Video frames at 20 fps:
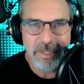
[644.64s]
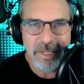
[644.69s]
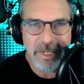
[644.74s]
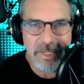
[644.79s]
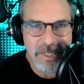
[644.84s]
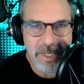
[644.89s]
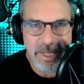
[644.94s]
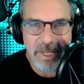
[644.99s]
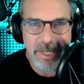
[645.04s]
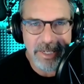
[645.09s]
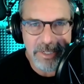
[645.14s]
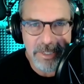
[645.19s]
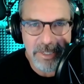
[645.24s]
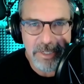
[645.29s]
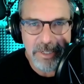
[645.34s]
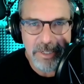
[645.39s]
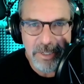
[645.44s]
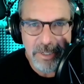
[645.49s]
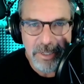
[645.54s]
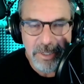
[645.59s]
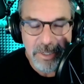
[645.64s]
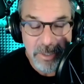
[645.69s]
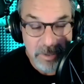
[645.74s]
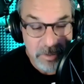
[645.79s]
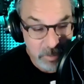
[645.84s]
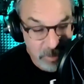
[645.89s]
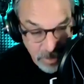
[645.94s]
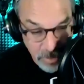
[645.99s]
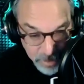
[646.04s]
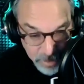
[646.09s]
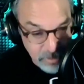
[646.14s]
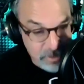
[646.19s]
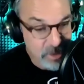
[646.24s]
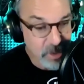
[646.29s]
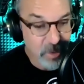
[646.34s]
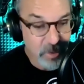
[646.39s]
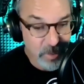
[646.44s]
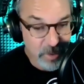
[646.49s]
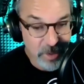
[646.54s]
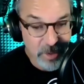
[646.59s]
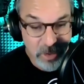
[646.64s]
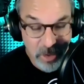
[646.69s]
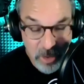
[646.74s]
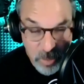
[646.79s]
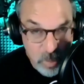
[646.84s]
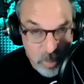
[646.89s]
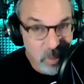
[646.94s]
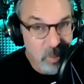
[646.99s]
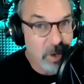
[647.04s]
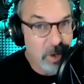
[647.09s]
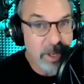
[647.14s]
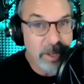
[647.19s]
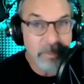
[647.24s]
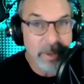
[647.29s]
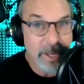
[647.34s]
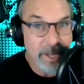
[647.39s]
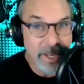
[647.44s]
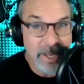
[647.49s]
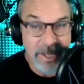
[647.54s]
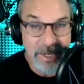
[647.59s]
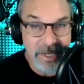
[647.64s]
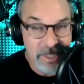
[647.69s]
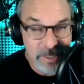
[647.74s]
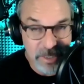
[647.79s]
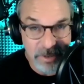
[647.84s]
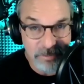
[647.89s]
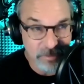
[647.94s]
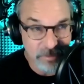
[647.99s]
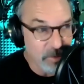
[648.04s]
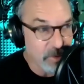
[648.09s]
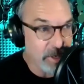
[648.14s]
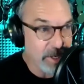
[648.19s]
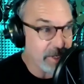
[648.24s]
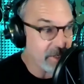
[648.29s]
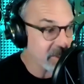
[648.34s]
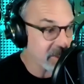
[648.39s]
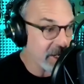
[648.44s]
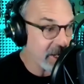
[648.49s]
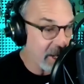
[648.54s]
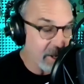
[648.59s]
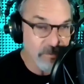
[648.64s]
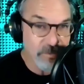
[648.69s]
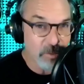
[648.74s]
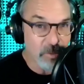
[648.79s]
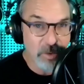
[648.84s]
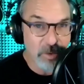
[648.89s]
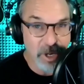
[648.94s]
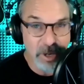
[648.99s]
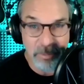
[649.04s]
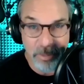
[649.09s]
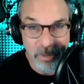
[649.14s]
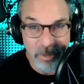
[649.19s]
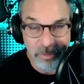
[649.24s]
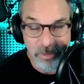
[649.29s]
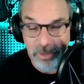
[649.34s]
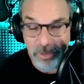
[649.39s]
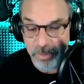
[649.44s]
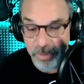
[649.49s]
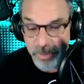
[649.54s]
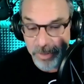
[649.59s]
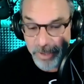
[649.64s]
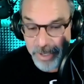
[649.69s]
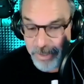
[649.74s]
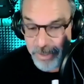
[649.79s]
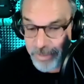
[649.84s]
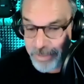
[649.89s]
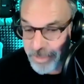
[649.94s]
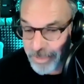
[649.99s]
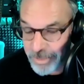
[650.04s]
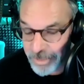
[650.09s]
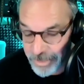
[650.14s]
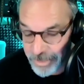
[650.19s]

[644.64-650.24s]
It's ice. No, well, no, it's not you ice. like my ice if you guys ever come over to our house.